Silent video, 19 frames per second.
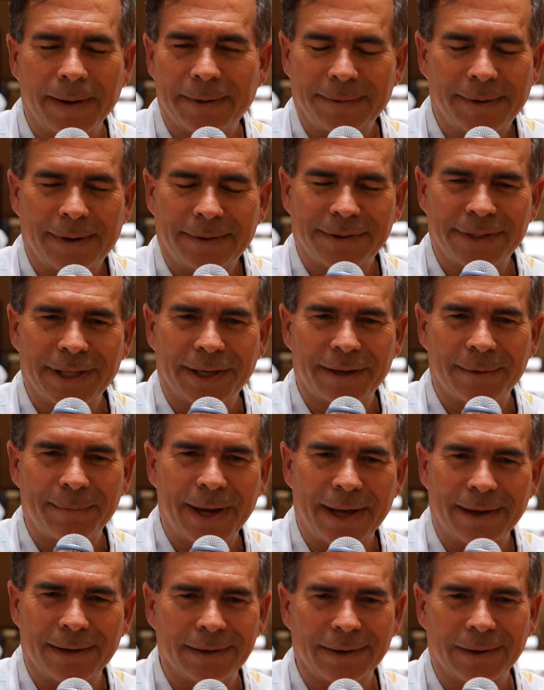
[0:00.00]
I was thinking
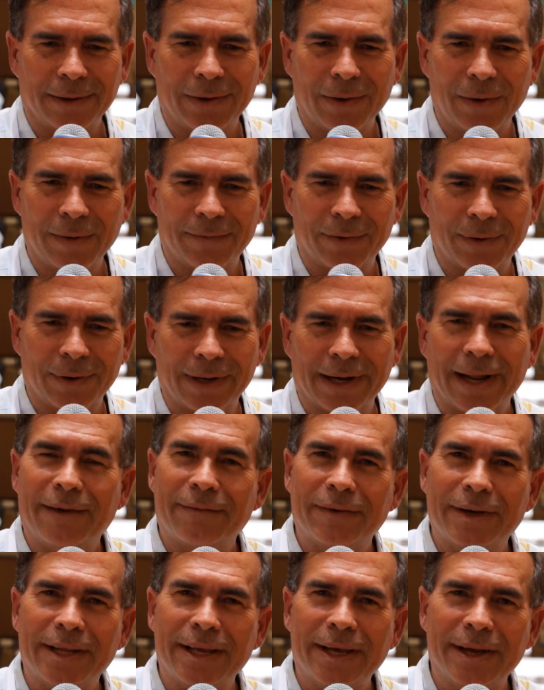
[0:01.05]
about a little over
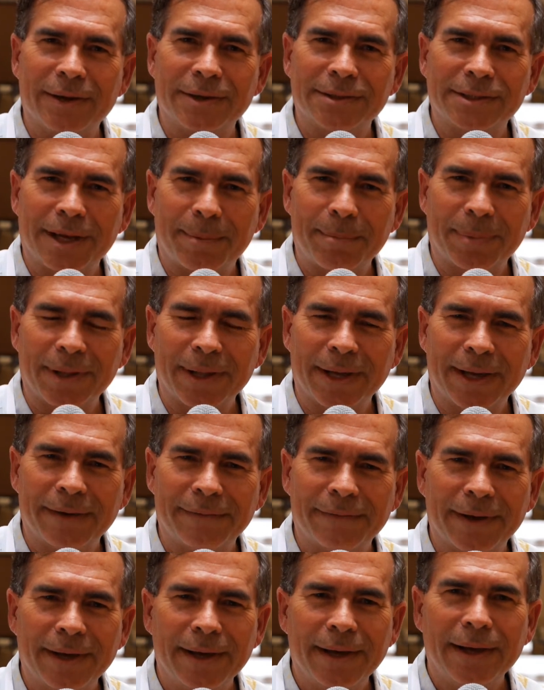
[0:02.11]
11 years, I
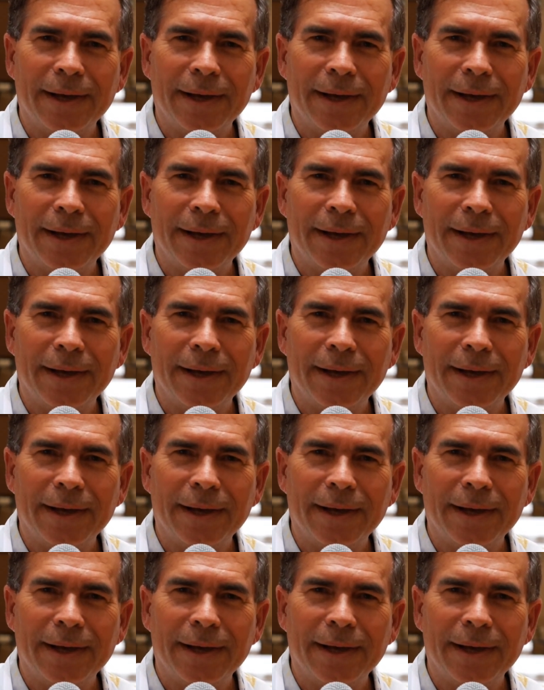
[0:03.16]
believe.